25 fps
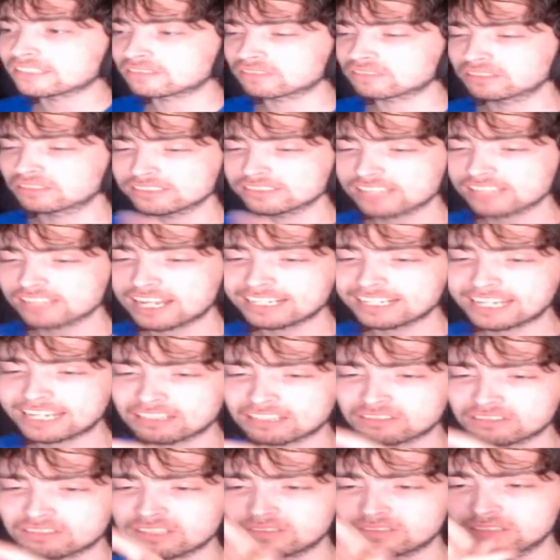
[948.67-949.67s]
design
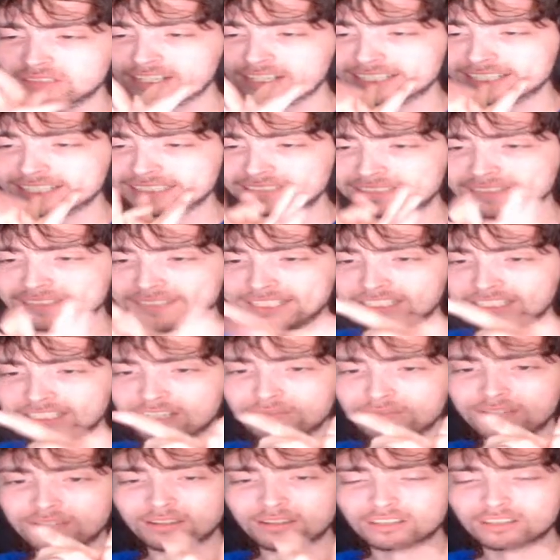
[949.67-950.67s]
and the idea
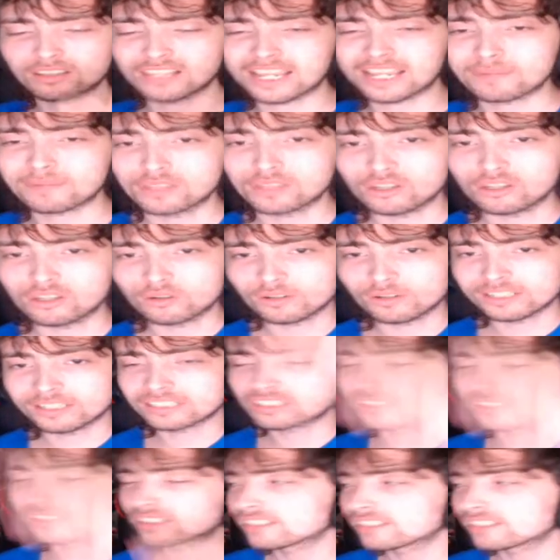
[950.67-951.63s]
of it like blowing the